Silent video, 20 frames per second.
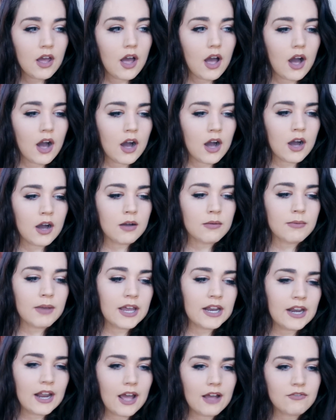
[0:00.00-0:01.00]

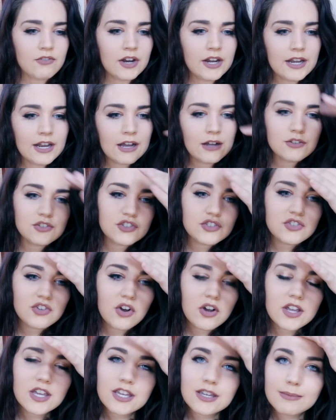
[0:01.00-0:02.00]
And right now just
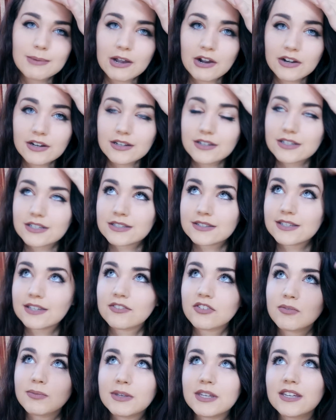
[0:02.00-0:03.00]
talking about it is
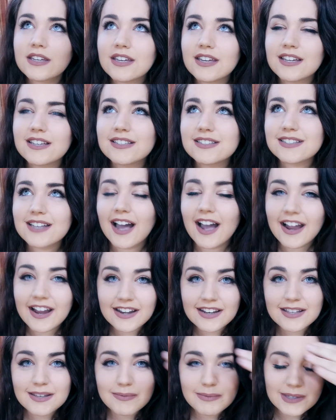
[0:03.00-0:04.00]
giving me
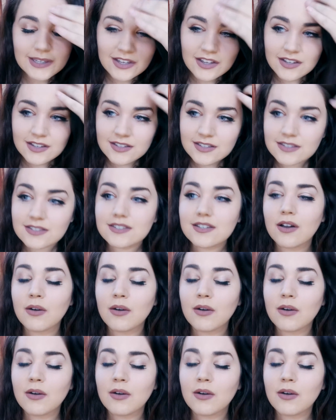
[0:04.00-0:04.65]
anxiety because,